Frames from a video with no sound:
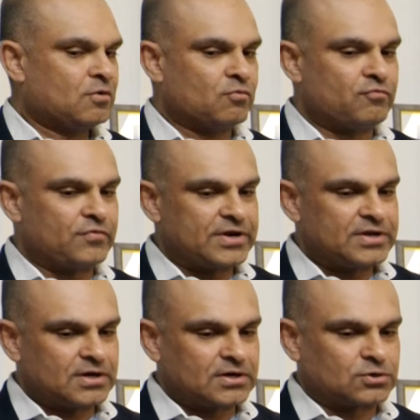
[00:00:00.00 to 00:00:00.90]

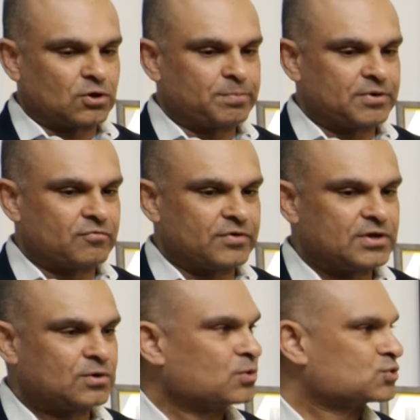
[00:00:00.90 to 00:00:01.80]
A topic very
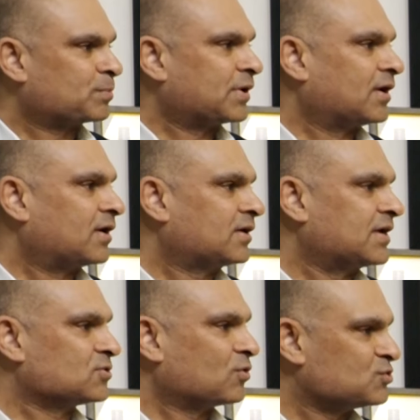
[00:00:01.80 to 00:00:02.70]
close to my heart
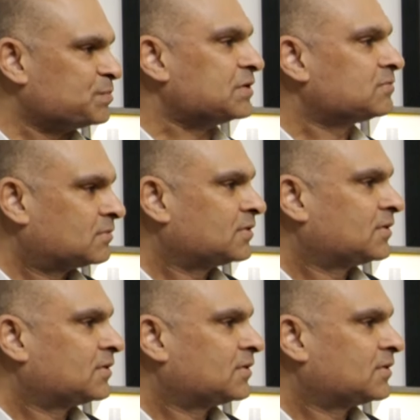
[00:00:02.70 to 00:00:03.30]
has always been.